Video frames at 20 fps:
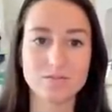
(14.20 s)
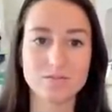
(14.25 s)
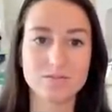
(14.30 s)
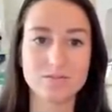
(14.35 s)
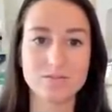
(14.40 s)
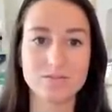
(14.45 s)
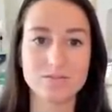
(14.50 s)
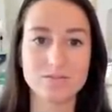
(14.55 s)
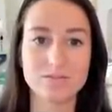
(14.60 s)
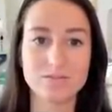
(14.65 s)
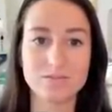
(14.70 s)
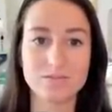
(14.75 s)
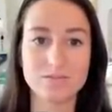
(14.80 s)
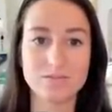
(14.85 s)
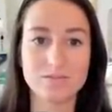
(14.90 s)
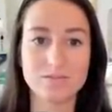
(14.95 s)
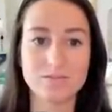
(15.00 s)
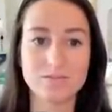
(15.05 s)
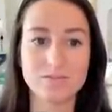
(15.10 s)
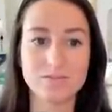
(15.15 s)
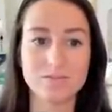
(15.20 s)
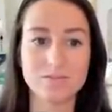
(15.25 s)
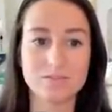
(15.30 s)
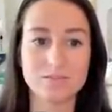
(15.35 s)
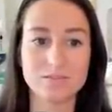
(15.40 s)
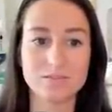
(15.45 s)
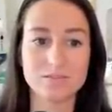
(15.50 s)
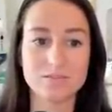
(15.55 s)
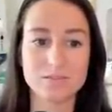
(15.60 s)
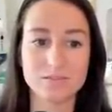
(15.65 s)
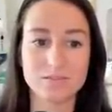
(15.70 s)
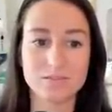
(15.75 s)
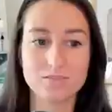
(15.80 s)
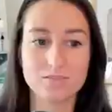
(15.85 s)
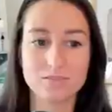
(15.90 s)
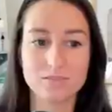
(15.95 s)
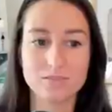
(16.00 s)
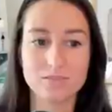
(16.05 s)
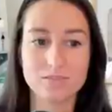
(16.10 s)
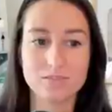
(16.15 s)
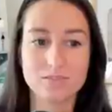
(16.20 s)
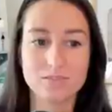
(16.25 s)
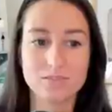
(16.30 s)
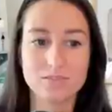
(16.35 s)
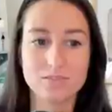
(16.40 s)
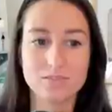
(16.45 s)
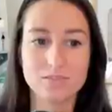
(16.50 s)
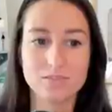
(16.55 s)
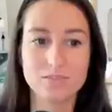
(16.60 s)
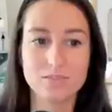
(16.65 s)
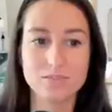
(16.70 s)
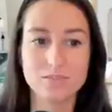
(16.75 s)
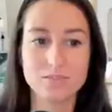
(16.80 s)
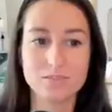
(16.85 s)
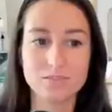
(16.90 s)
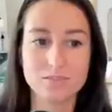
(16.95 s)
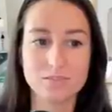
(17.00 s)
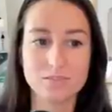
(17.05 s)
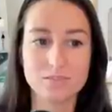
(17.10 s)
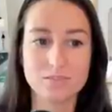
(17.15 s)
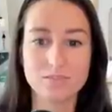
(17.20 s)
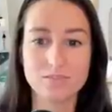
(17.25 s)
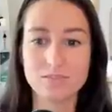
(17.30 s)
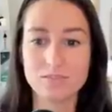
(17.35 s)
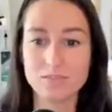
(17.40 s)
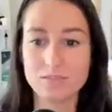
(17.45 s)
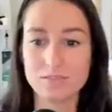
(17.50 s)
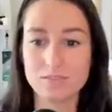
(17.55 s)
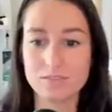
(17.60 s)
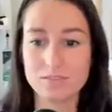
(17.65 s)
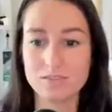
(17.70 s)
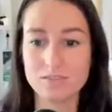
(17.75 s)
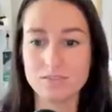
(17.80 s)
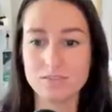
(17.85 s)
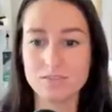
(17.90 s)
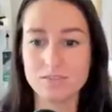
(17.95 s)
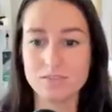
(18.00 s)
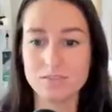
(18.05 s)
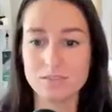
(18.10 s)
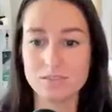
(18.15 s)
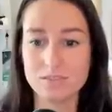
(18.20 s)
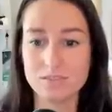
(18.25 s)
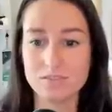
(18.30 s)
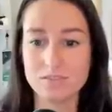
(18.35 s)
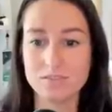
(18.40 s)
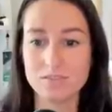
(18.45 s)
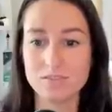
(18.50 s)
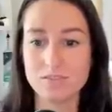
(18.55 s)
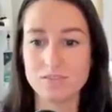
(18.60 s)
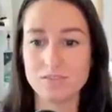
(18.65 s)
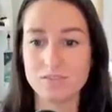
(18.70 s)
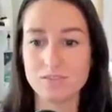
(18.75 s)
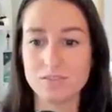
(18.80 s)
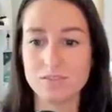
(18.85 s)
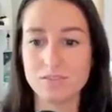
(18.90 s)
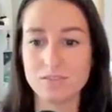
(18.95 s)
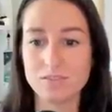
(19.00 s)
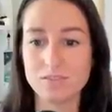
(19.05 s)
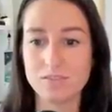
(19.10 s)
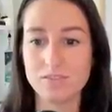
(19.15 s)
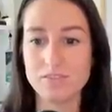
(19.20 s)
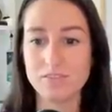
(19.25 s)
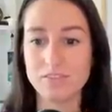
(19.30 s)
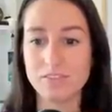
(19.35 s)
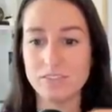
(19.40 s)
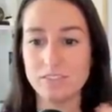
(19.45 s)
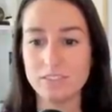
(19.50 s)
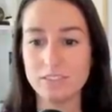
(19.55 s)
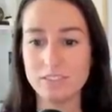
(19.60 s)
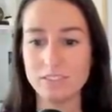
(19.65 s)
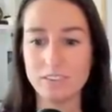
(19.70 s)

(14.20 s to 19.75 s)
This person isn't speaking.